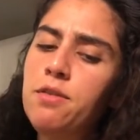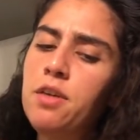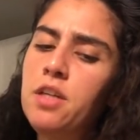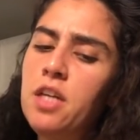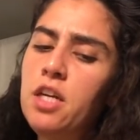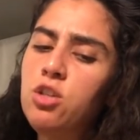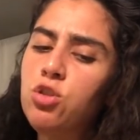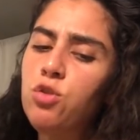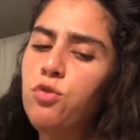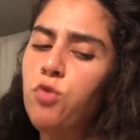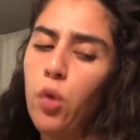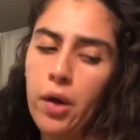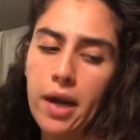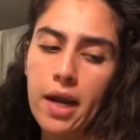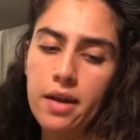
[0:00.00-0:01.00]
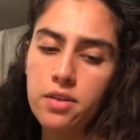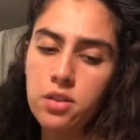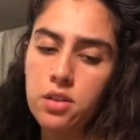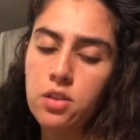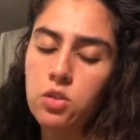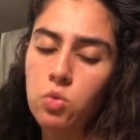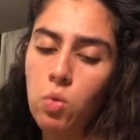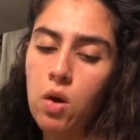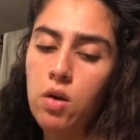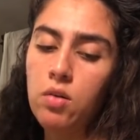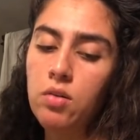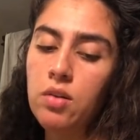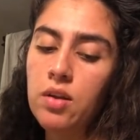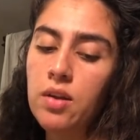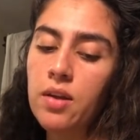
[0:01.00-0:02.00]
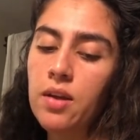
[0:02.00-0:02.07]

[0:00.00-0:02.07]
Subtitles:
financial forecasts as well.